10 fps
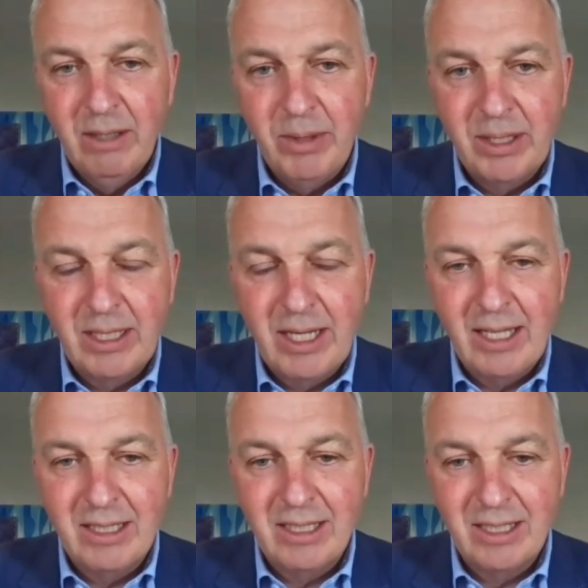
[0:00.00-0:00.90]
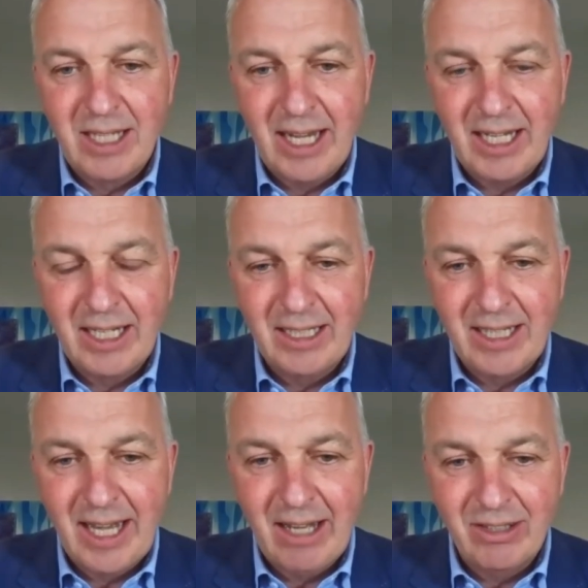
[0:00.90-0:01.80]
but this has taken it
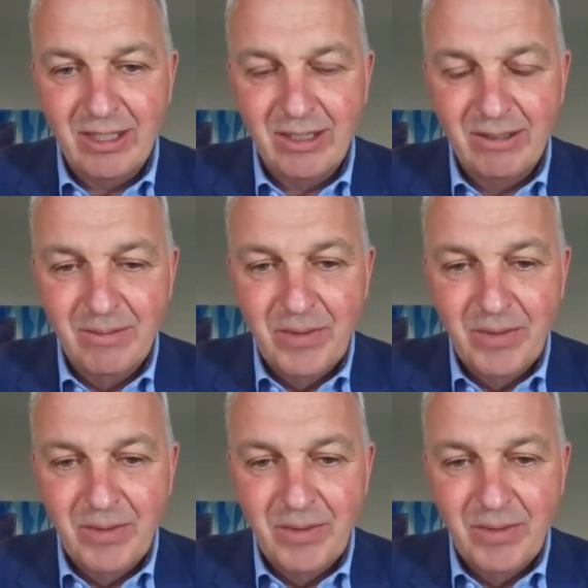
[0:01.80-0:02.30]
down to